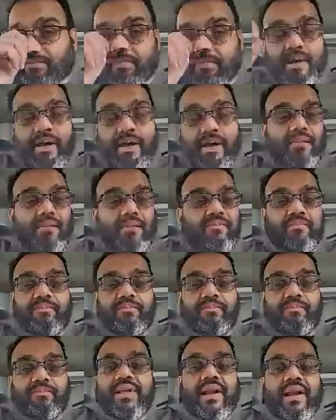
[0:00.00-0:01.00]

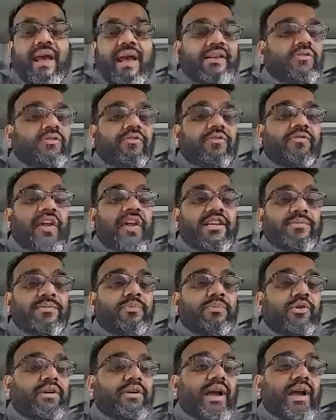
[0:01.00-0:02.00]
The likes of
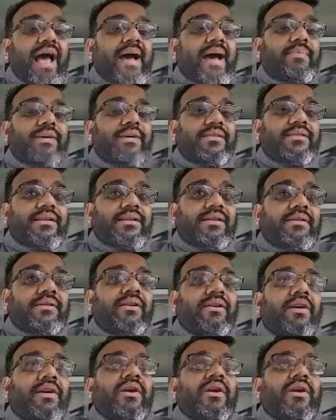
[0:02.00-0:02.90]
Facebook, Amazon,